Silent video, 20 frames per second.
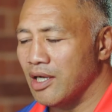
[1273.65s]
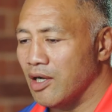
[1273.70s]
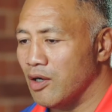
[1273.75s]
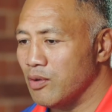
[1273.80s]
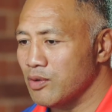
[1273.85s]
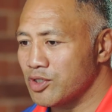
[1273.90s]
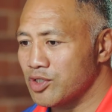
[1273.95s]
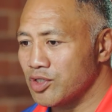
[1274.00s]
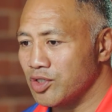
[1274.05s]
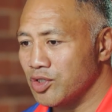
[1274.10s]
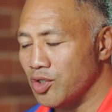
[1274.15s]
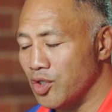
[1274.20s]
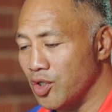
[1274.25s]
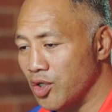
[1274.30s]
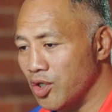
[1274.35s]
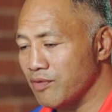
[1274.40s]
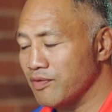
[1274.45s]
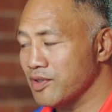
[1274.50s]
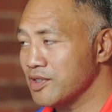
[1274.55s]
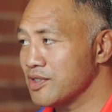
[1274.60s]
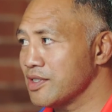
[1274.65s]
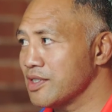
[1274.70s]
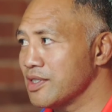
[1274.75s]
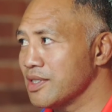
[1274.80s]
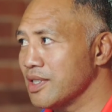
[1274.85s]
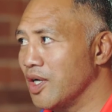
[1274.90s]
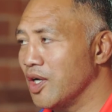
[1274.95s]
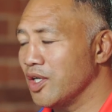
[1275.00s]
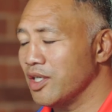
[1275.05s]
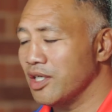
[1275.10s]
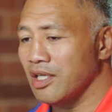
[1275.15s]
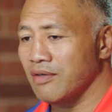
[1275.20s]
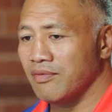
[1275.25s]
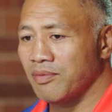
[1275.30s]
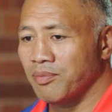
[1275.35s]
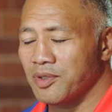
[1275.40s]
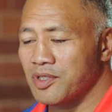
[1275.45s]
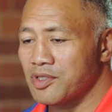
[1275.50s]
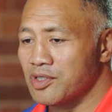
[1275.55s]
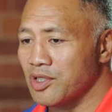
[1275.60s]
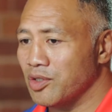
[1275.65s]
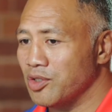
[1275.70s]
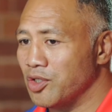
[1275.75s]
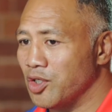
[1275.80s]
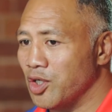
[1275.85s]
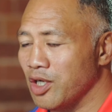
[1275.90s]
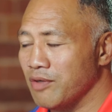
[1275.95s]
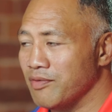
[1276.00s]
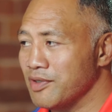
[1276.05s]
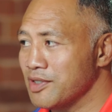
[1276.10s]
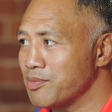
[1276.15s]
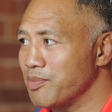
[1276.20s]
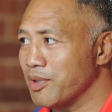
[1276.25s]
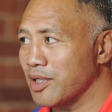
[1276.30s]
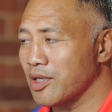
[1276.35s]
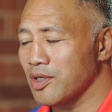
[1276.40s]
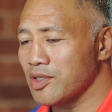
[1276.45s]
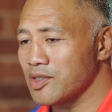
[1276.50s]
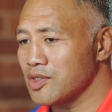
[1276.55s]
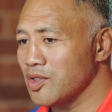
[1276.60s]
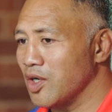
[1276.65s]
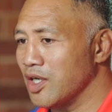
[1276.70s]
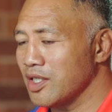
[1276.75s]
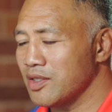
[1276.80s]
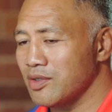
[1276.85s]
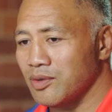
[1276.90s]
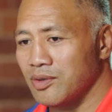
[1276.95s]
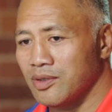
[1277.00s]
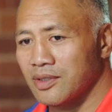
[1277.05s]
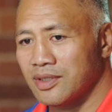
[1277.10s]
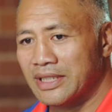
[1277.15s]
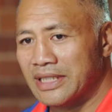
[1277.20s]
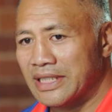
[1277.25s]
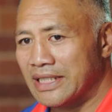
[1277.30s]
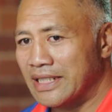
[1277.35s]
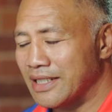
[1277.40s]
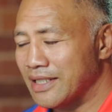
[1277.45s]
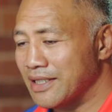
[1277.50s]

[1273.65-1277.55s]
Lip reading: I was nervous. I'd never been so nervous, because I thought,